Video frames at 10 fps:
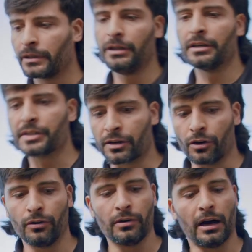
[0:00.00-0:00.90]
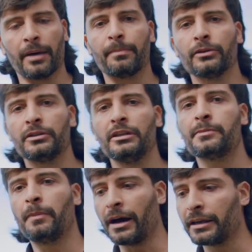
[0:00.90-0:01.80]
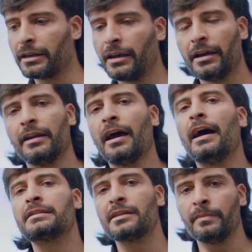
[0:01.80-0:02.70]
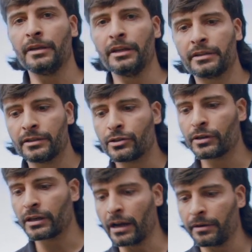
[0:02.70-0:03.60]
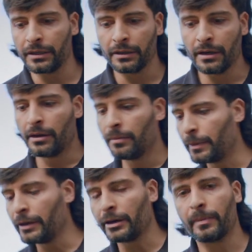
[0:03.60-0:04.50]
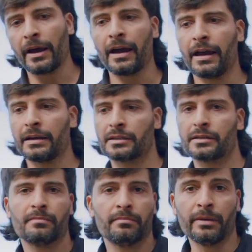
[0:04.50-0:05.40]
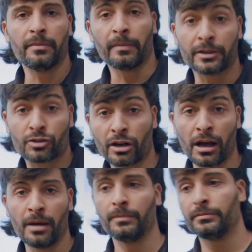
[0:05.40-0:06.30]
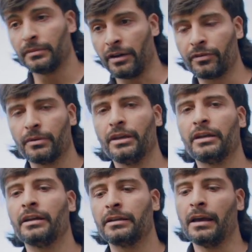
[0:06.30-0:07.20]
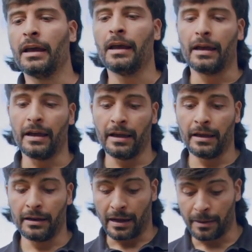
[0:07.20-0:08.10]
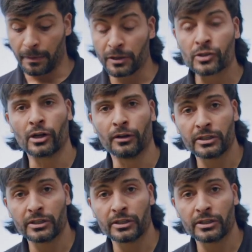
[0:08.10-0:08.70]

Years ago, I built this bike and I had some need to carry pannier bags, maybe my drum every weekend, and I installed